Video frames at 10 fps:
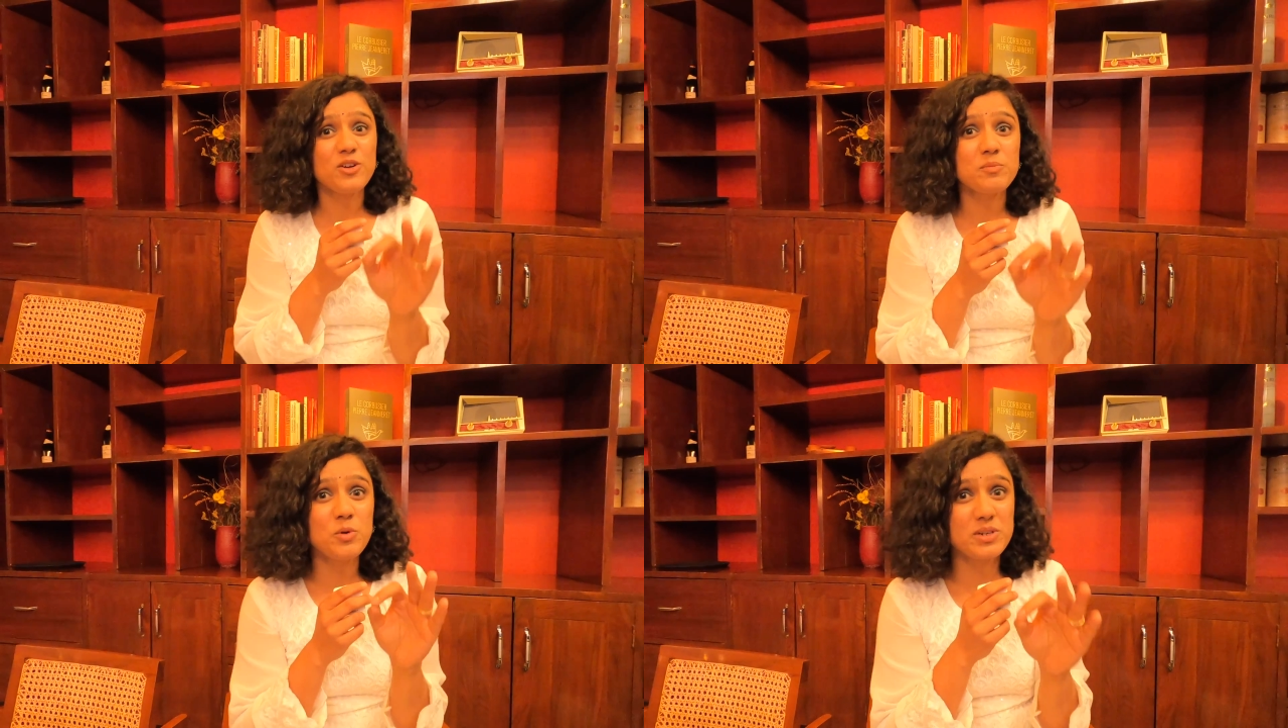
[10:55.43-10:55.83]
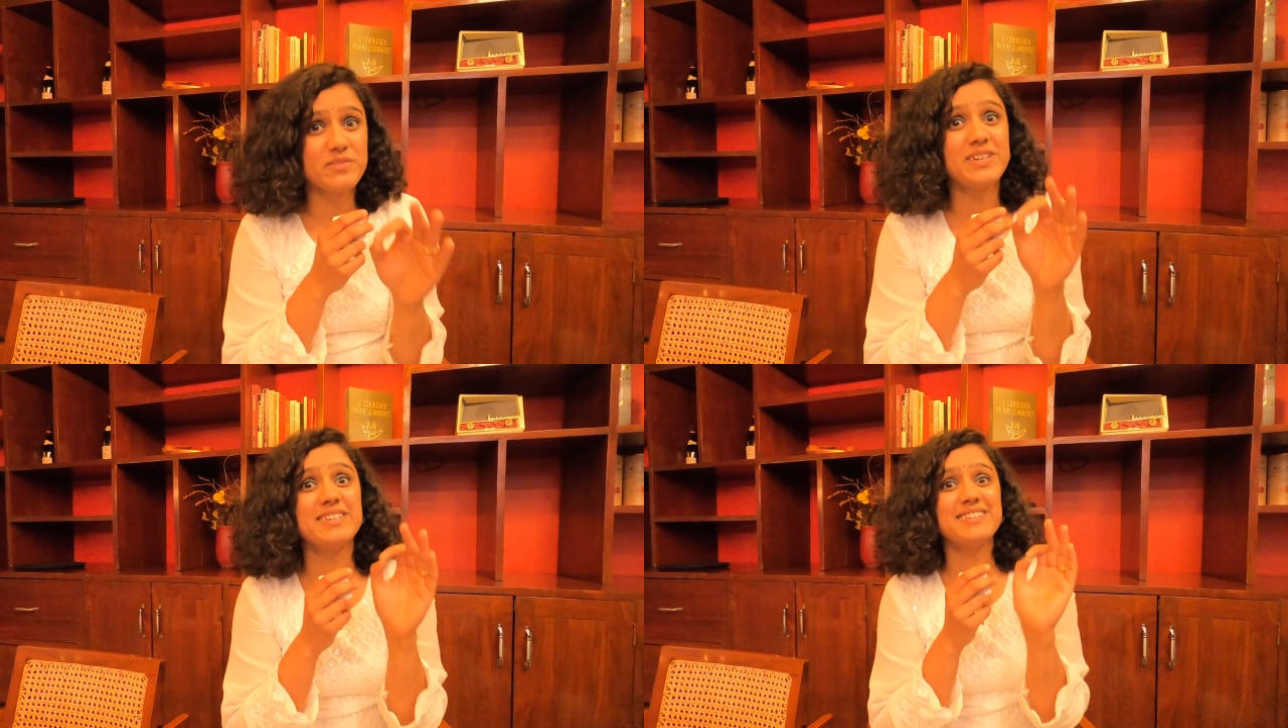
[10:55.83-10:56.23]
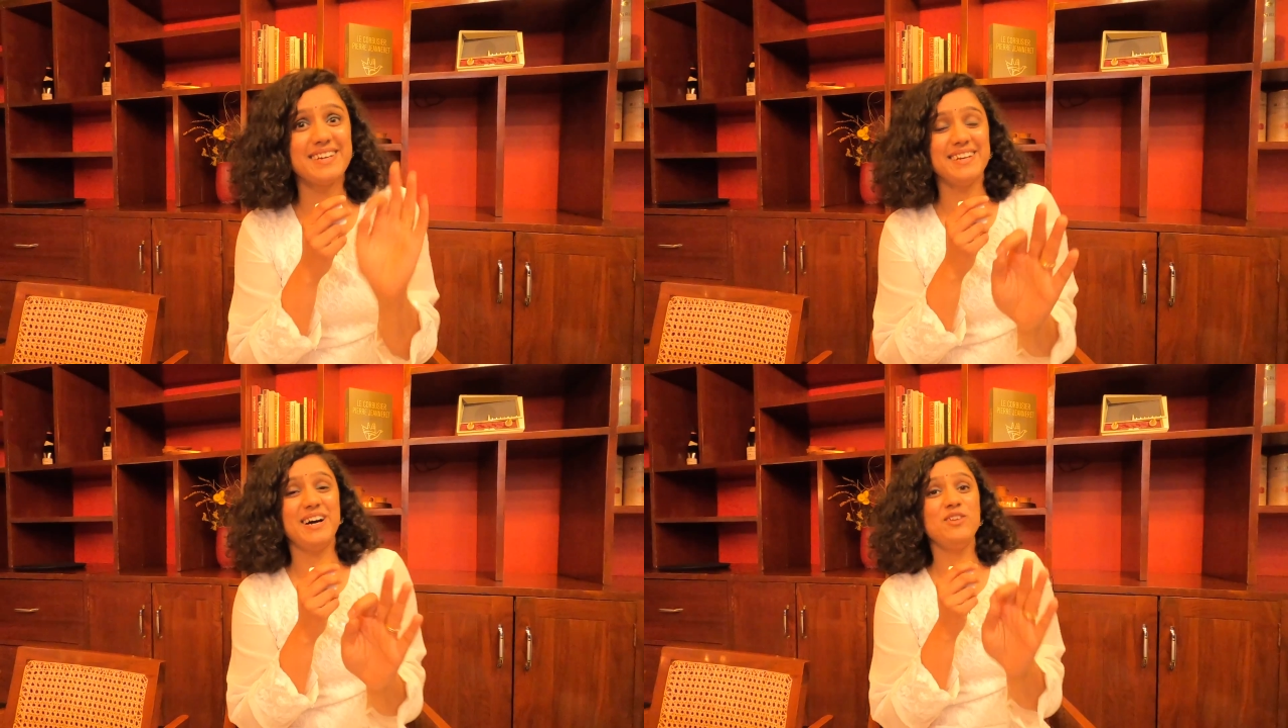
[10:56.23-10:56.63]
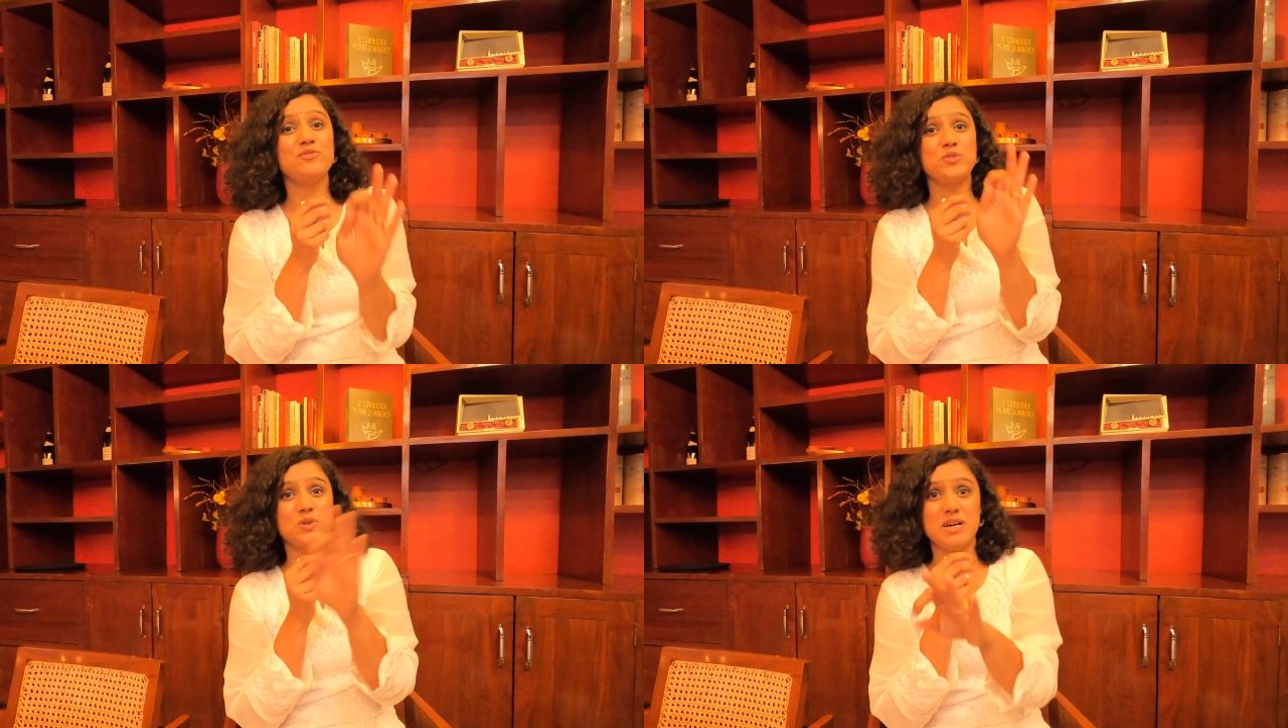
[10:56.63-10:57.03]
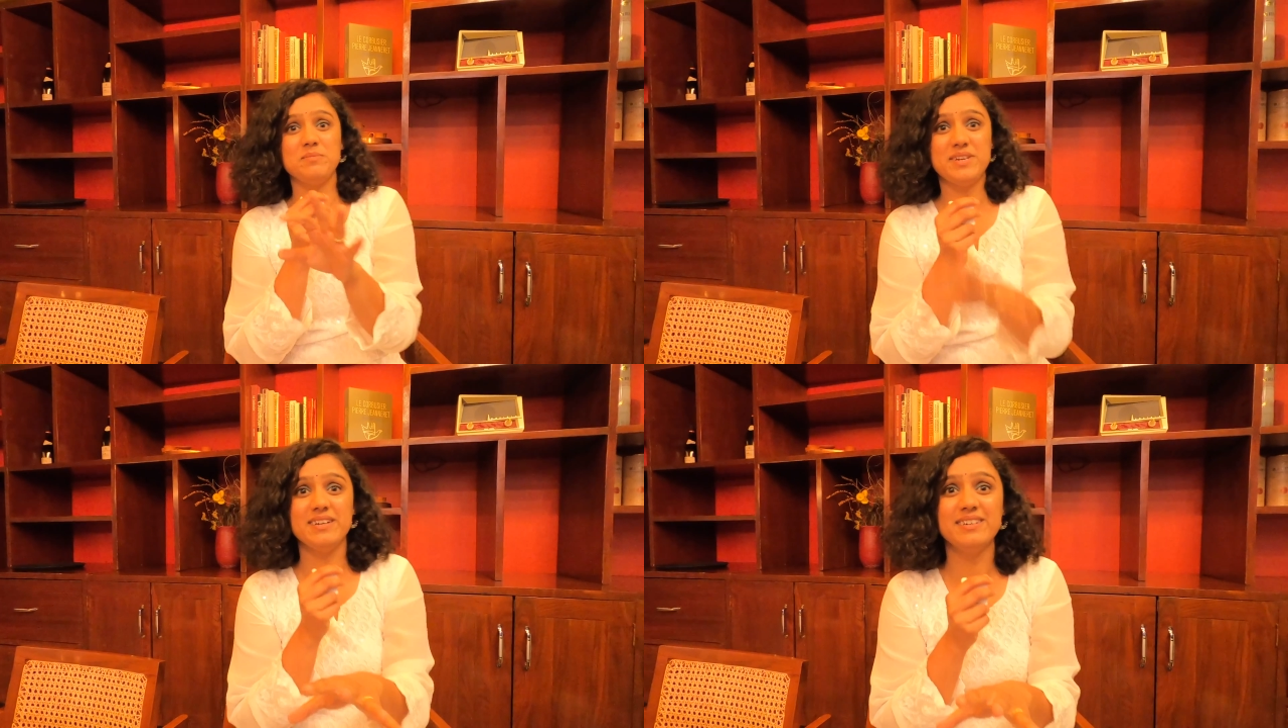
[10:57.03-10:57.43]
not motivated enough to
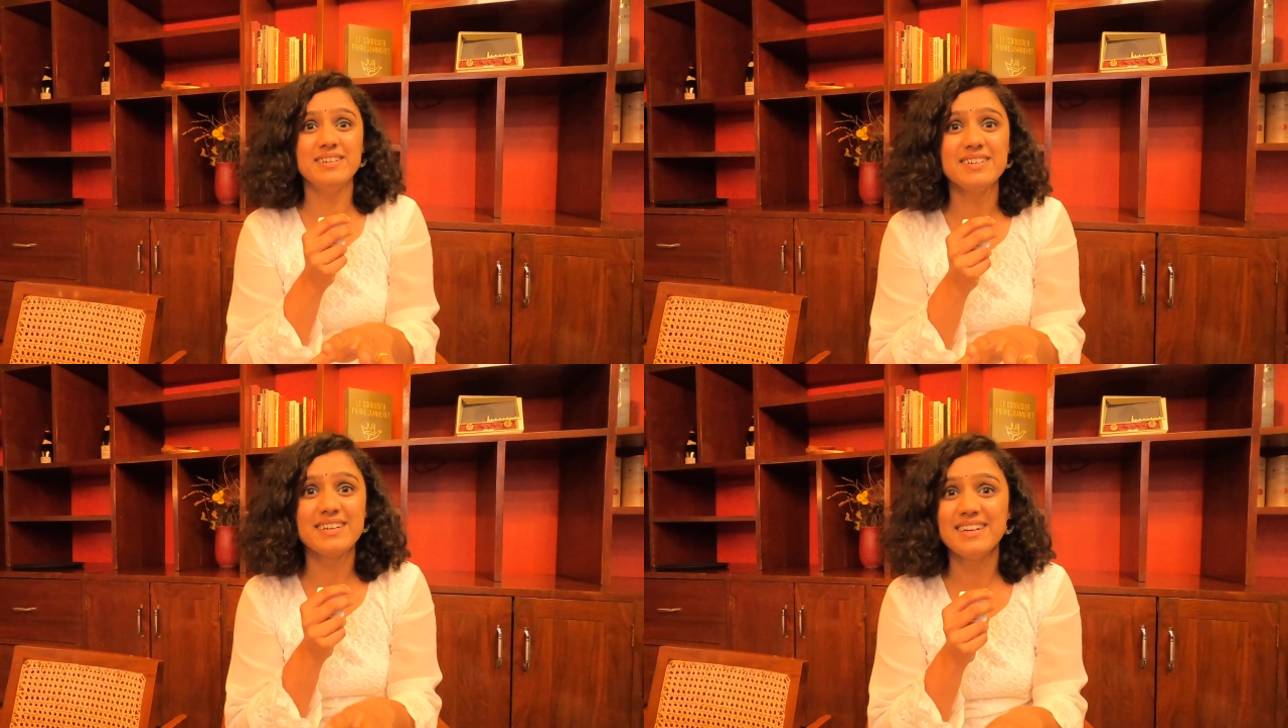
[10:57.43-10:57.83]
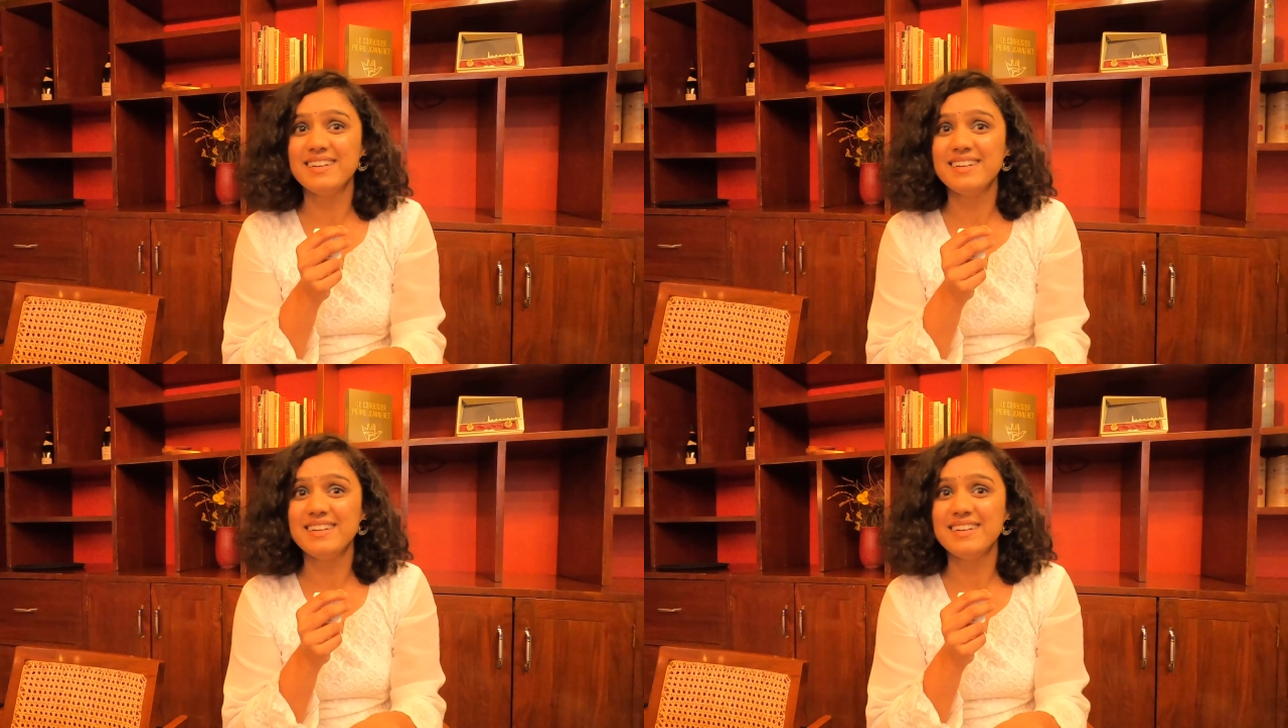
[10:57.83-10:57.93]
come here,